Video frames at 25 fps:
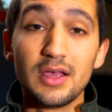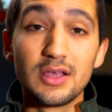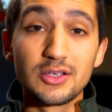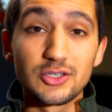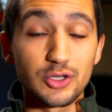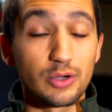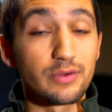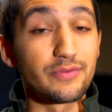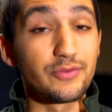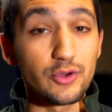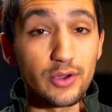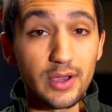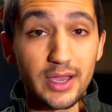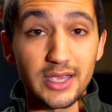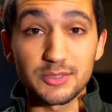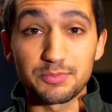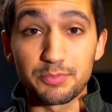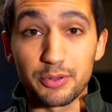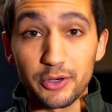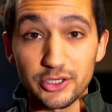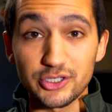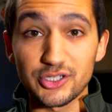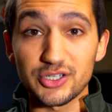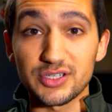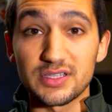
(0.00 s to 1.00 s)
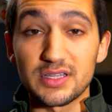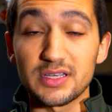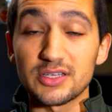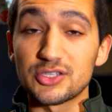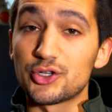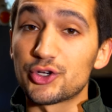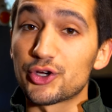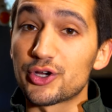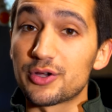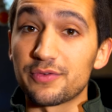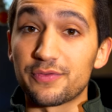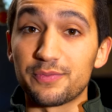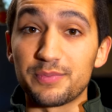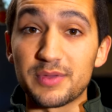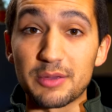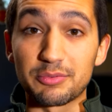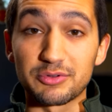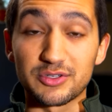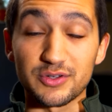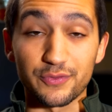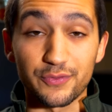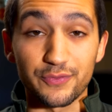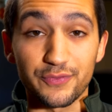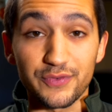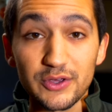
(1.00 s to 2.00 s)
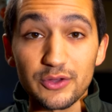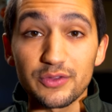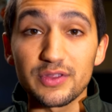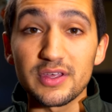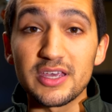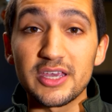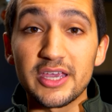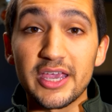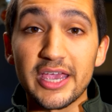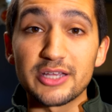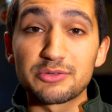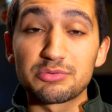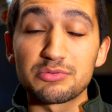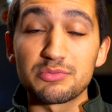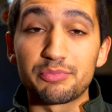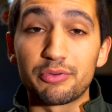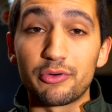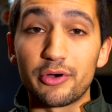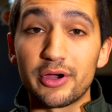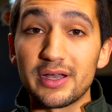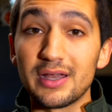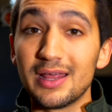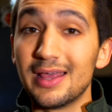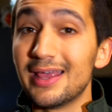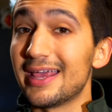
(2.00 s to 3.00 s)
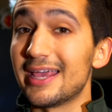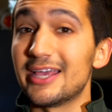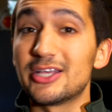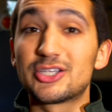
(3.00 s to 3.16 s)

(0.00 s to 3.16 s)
So if you guys purchase this, you're going to be able to feel the engagement point.